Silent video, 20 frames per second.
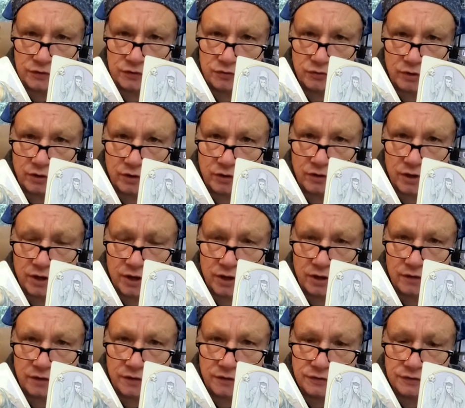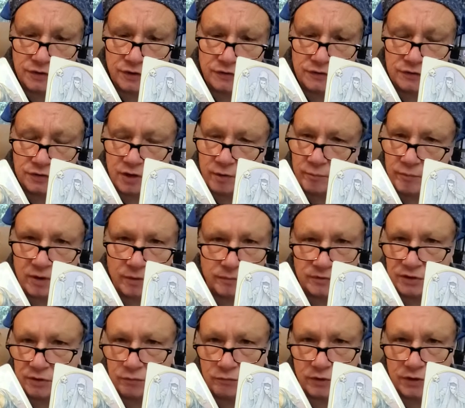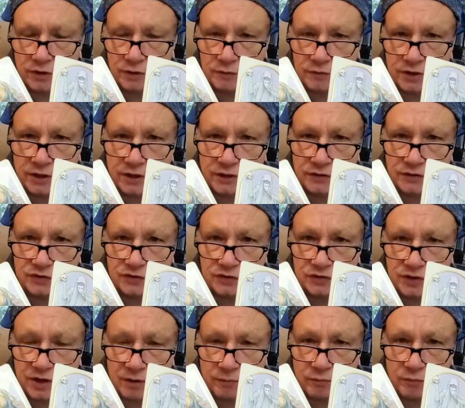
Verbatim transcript: trailhead and the sun's coming up, he's getting ready to take a step.